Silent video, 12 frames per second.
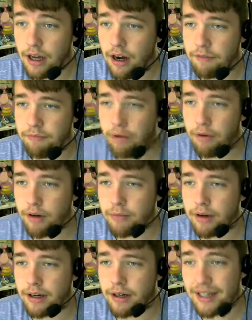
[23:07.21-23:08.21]
of
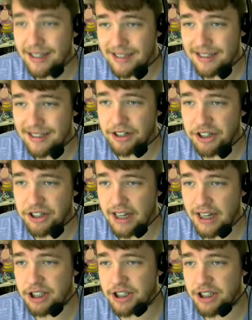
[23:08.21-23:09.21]
Pokemon Nuzlocke
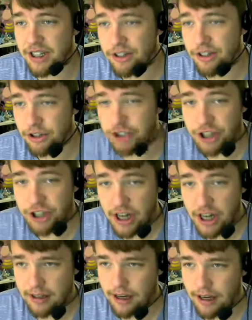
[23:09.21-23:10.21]
challenges he called
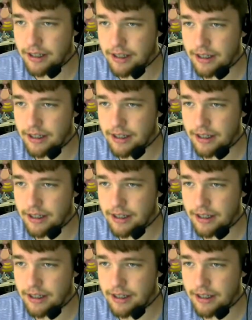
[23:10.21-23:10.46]
Shady Locks,